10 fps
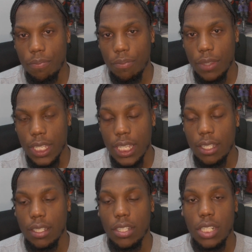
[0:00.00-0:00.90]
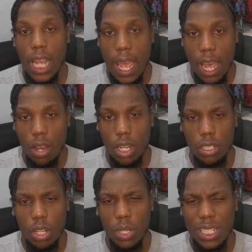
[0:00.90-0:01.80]

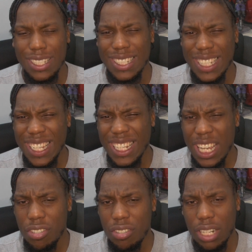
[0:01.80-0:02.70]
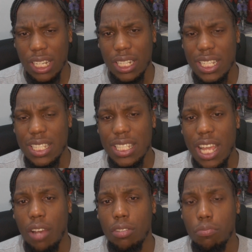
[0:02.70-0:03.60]
teenager, and he
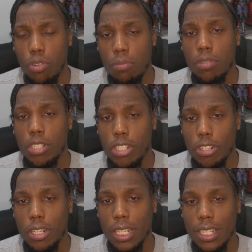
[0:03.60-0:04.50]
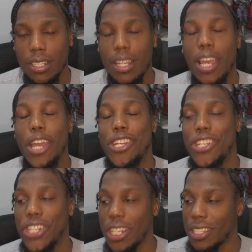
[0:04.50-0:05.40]
sounds more mature than
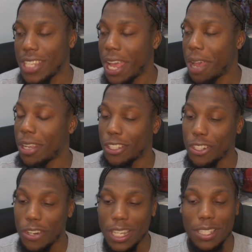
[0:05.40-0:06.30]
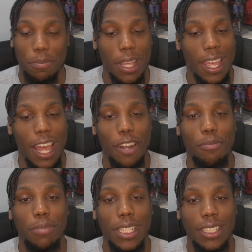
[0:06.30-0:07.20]
Shazam. That's crazy, man. I
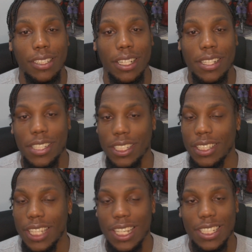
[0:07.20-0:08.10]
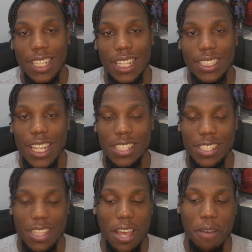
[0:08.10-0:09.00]
don't mean to take shots at
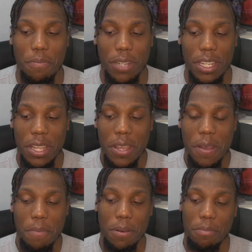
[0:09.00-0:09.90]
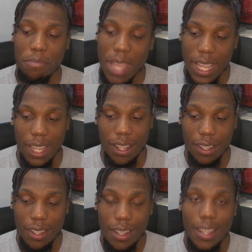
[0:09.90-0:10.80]
Shazam, but man,
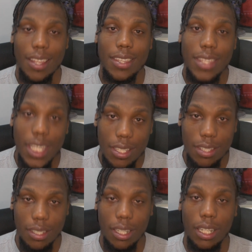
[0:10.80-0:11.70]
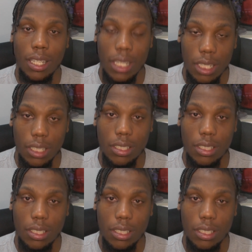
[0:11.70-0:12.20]
this looks